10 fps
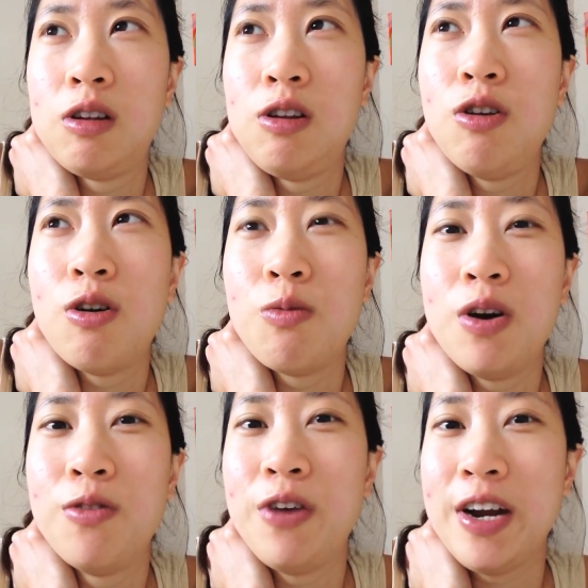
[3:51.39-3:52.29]
not
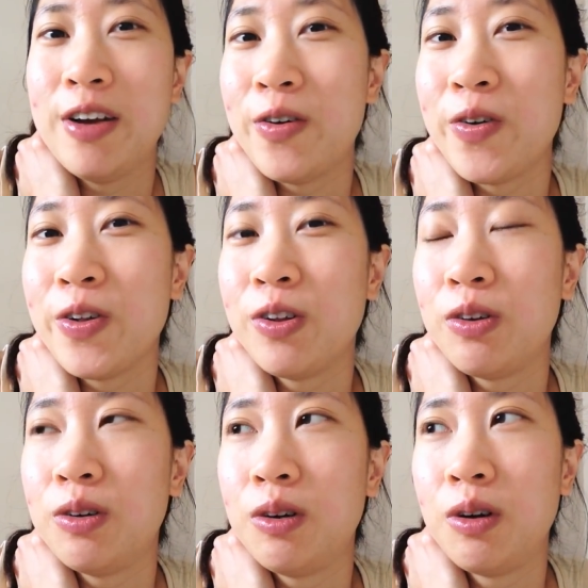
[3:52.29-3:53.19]
want to read it all,